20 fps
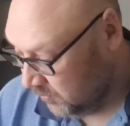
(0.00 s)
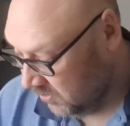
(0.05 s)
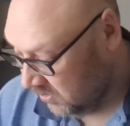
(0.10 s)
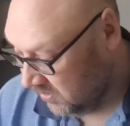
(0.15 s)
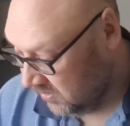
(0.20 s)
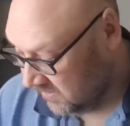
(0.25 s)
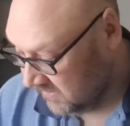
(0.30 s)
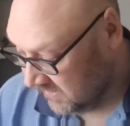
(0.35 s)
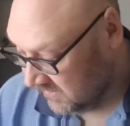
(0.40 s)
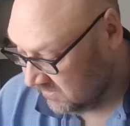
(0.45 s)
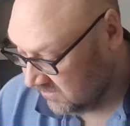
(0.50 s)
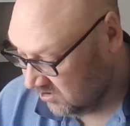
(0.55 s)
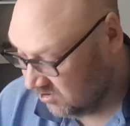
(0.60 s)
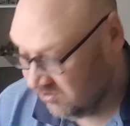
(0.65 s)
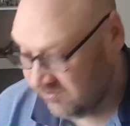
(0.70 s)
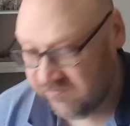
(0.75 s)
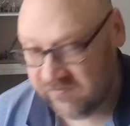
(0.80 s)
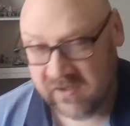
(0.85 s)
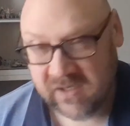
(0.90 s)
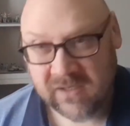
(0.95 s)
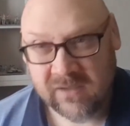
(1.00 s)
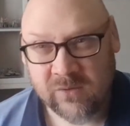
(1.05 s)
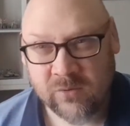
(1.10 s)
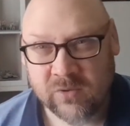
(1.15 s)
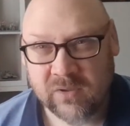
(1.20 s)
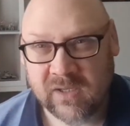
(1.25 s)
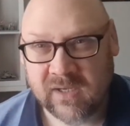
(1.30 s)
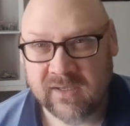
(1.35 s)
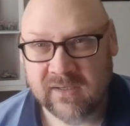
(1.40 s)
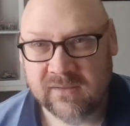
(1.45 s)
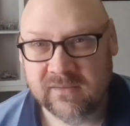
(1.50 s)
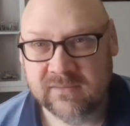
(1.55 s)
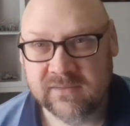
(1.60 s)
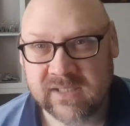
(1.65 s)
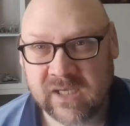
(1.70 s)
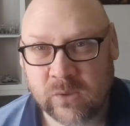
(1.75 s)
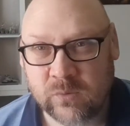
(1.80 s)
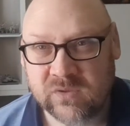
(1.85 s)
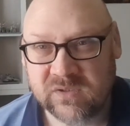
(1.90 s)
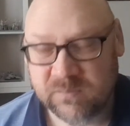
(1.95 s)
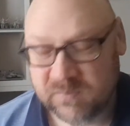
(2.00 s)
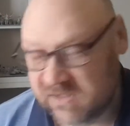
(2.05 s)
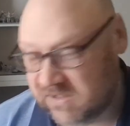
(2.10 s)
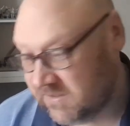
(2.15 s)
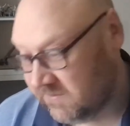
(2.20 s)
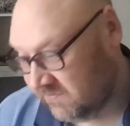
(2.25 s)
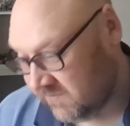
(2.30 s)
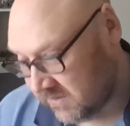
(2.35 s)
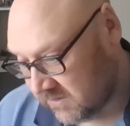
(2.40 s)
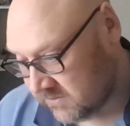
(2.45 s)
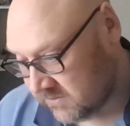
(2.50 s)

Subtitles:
port and the gun rig look like Tau specific.